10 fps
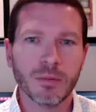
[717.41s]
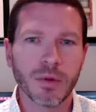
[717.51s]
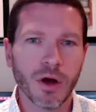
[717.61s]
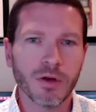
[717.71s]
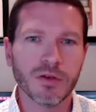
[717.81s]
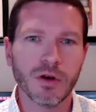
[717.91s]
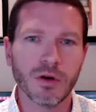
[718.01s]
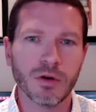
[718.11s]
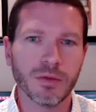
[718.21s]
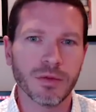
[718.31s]
but
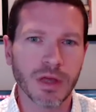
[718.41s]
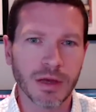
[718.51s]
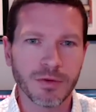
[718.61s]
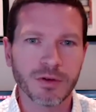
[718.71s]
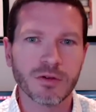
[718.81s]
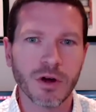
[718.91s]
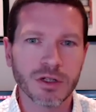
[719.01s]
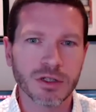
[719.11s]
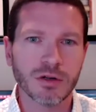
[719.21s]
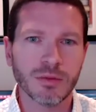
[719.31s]
also the
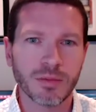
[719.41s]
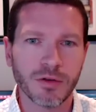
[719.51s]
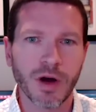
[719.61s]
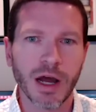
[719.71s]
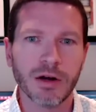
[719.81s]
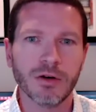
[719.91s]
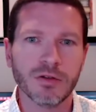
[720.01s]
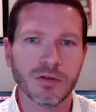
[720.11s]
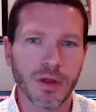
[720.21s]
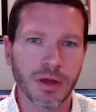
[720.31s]
infrastructure
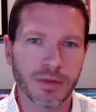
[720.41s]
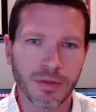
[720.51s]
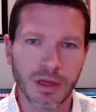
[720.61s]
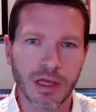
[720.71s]
providers like the